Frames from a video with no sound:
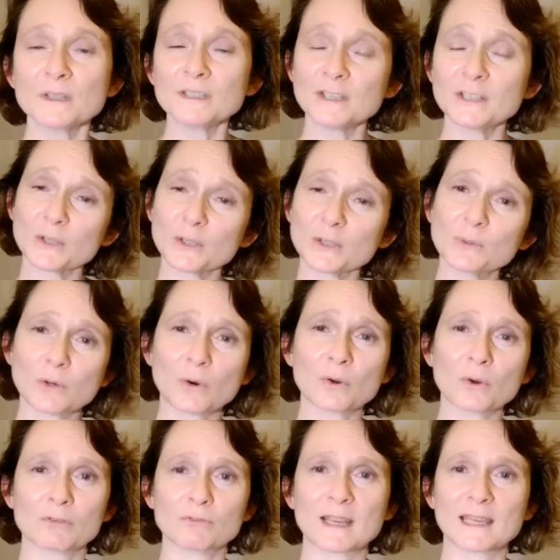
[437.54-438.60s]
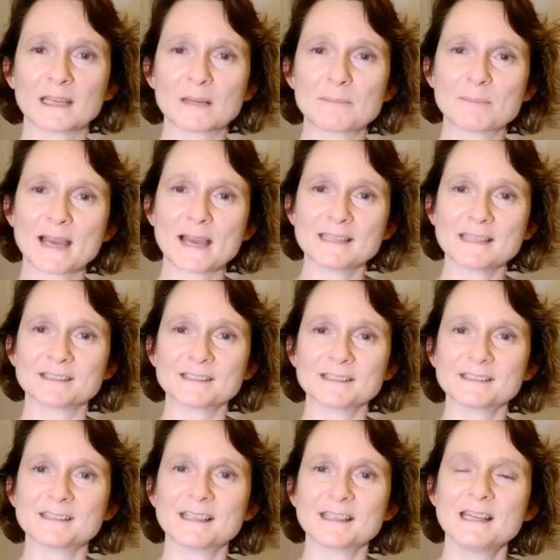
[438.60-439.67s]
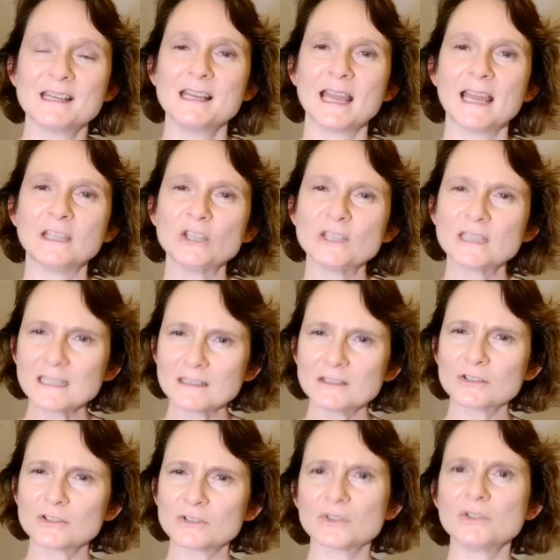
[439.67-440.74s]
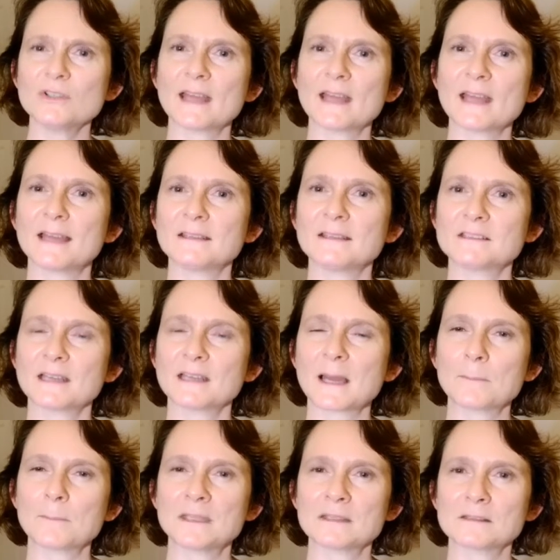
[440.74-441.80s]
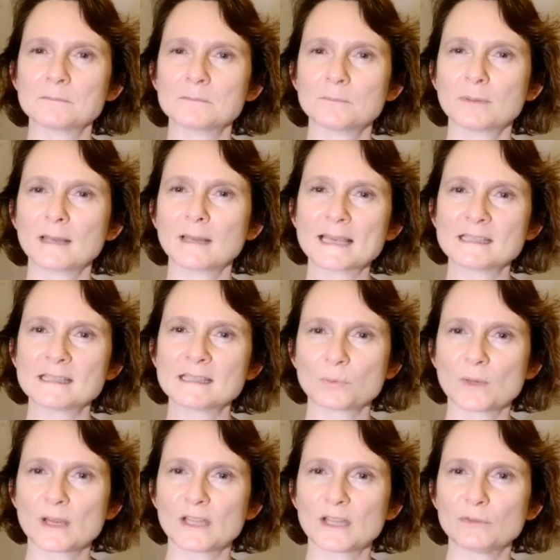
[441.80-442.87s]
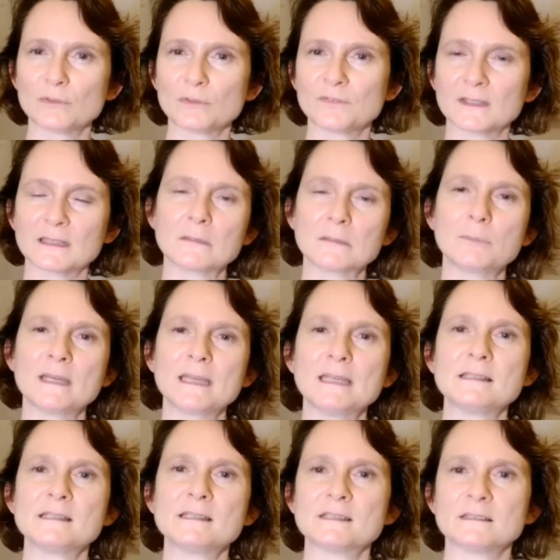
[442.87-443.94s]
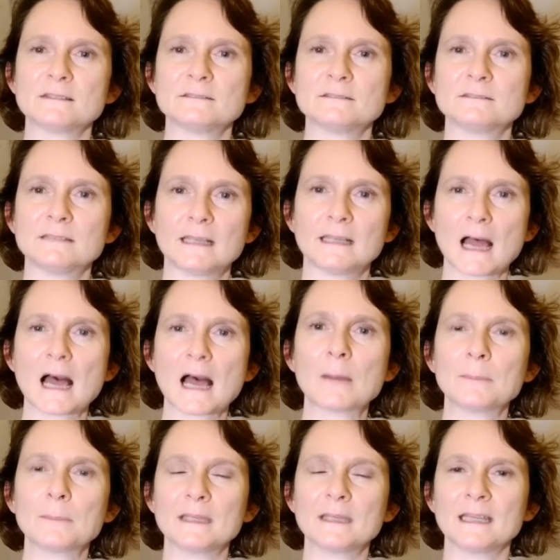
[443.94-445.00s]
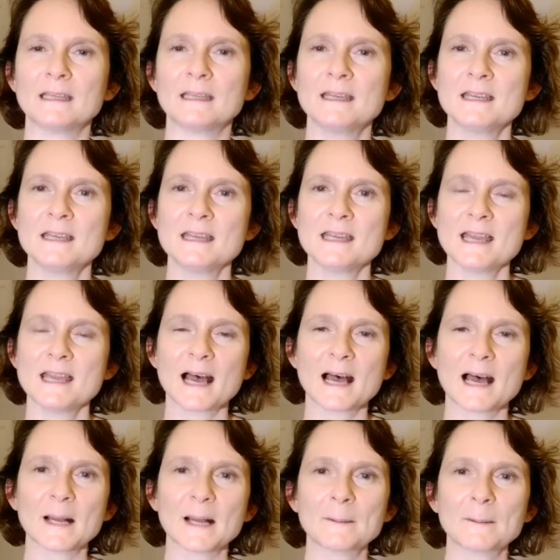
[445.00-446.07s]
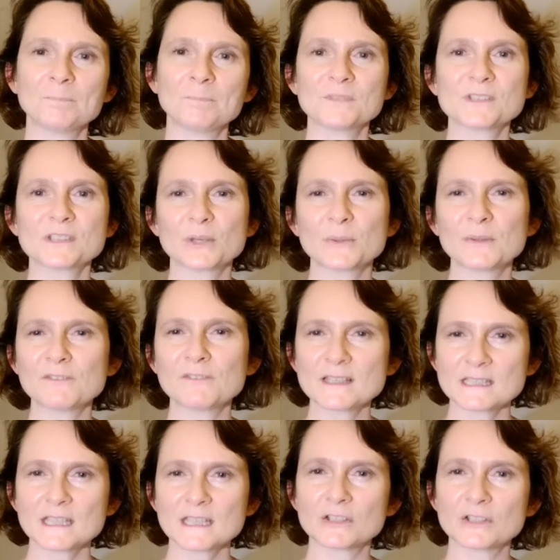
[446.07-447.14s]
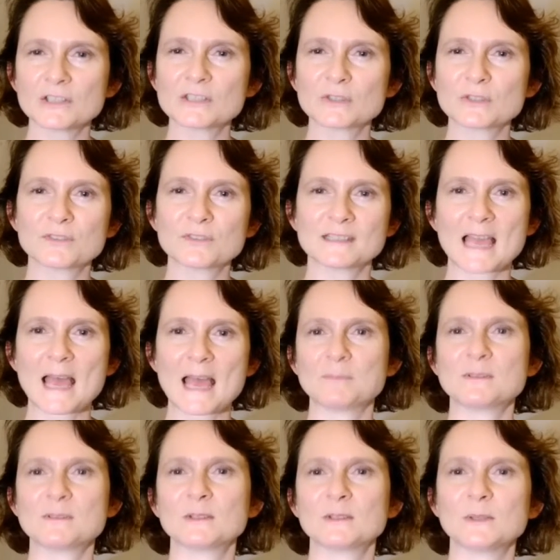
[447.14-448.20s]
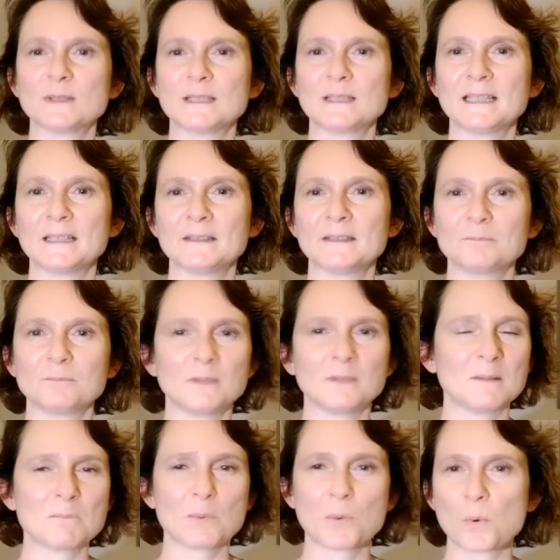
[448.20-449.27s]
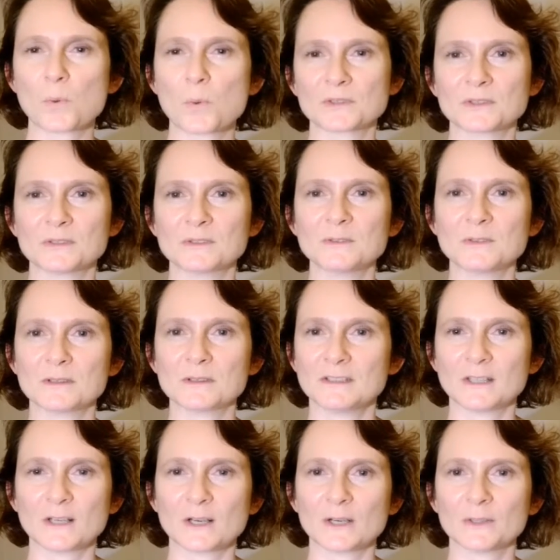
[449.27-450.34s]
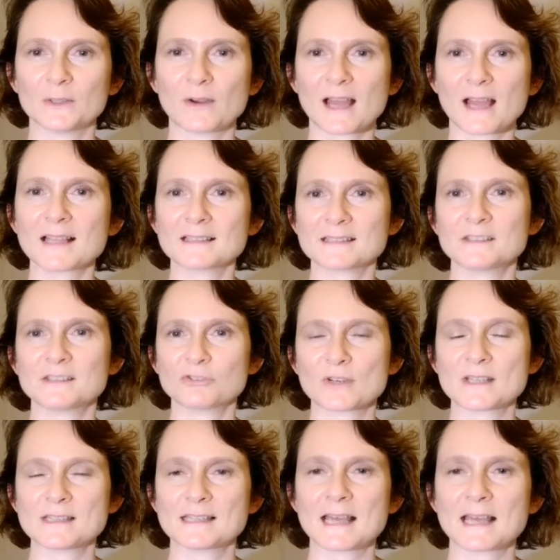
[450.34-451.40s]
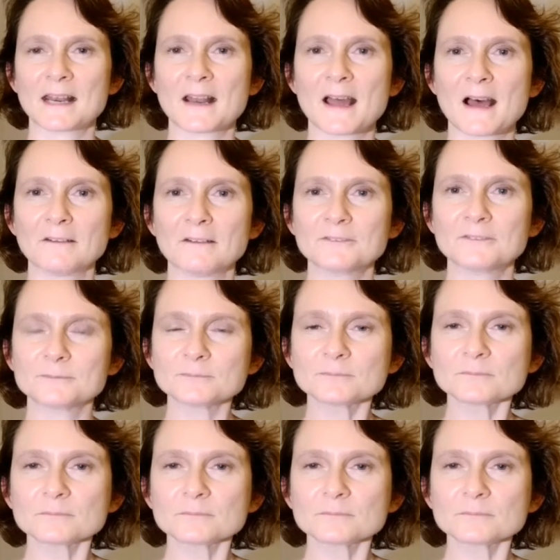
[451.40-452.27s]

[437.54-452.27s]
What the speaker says: you know, on a regular basis. And you need to do that in a place where you feel at peace and harmony. So investing in yourself is absolutely important. You know, I can't stress that enough.